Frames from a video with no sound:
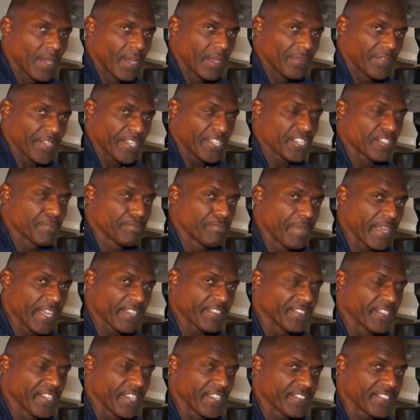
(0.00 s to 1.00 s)
This
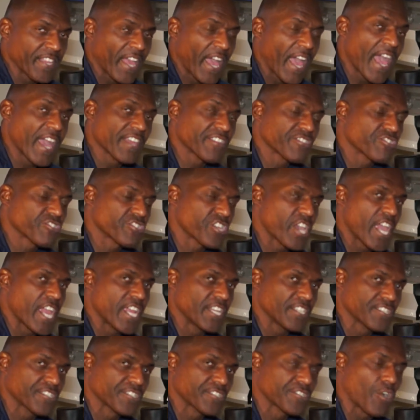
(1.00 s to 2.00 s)
business has
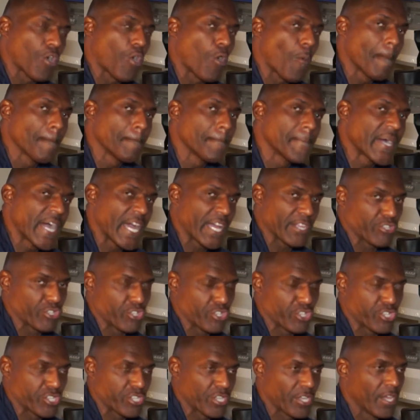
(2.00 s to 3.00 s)
changed so
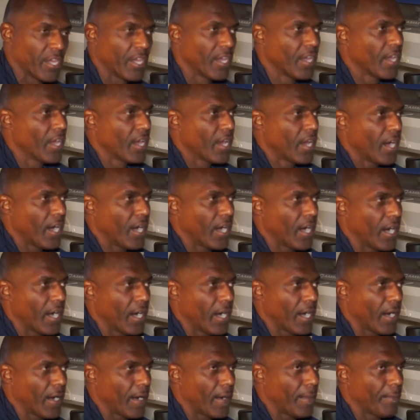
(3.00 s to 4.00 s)
much
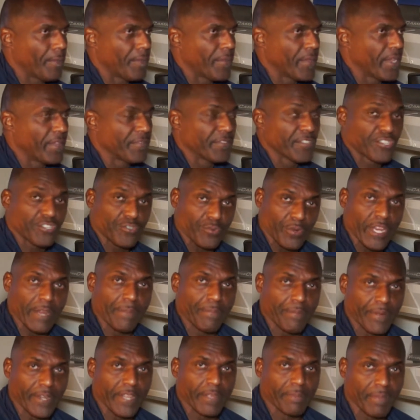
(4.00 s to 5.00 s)
in the screen
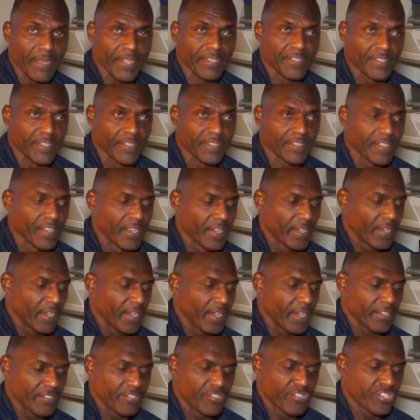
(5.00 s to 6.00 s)
printing business.
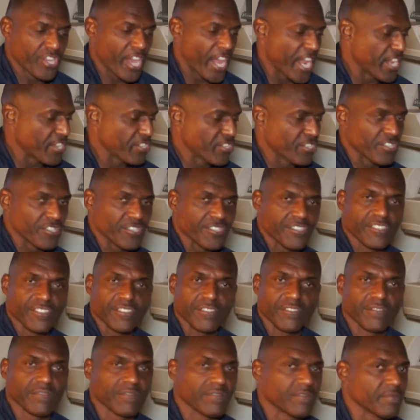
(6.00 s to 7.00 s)
It changes
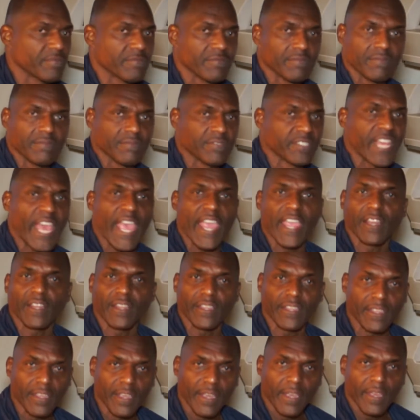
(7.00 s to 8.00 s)

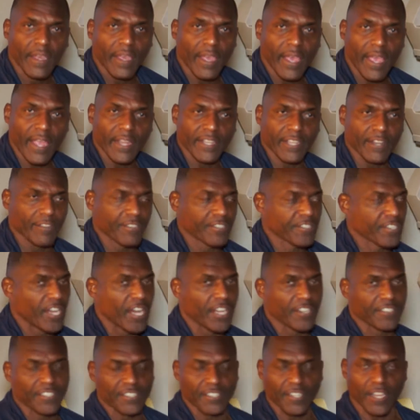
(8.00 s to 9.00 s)
daily, and there's
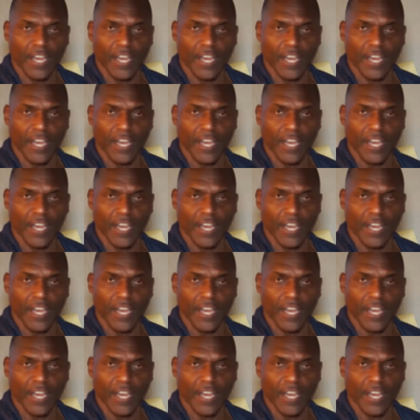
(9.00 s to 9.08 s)
constant